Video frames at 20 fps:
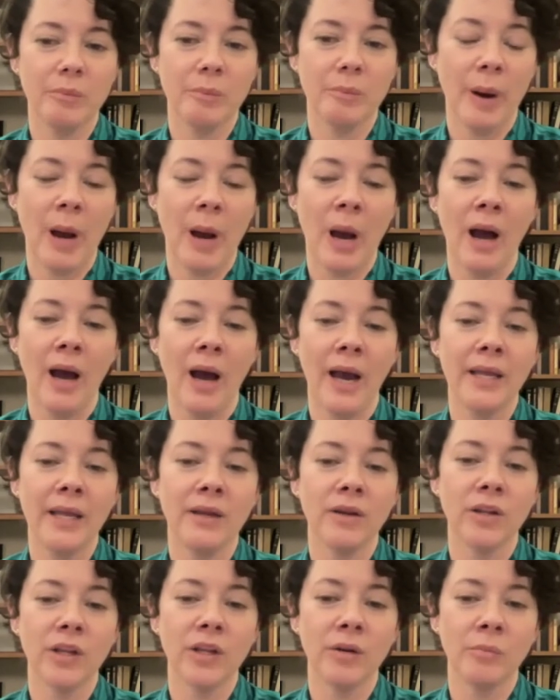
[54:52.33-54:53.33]

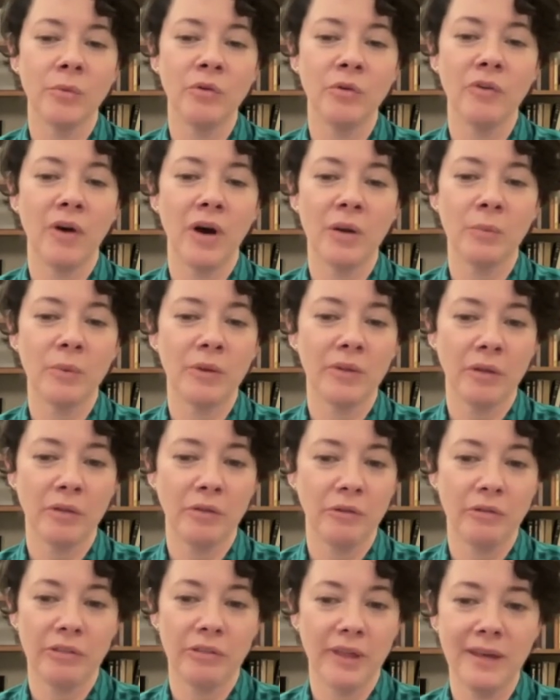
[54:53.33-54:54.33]
behind and move on with
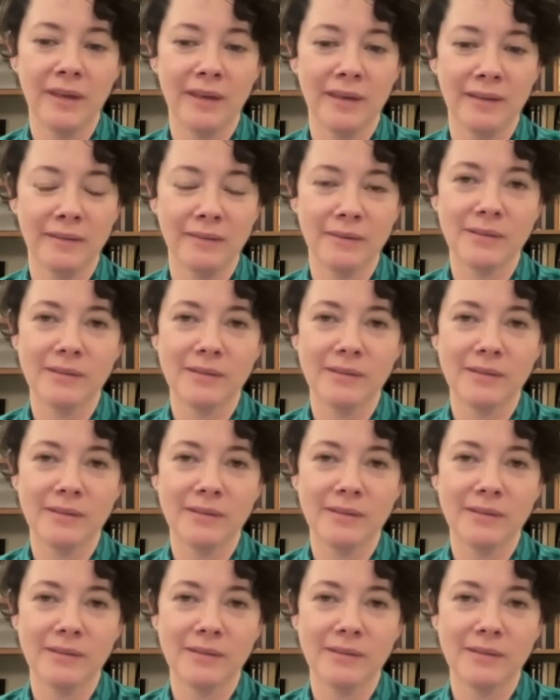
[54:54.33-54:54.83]
other things.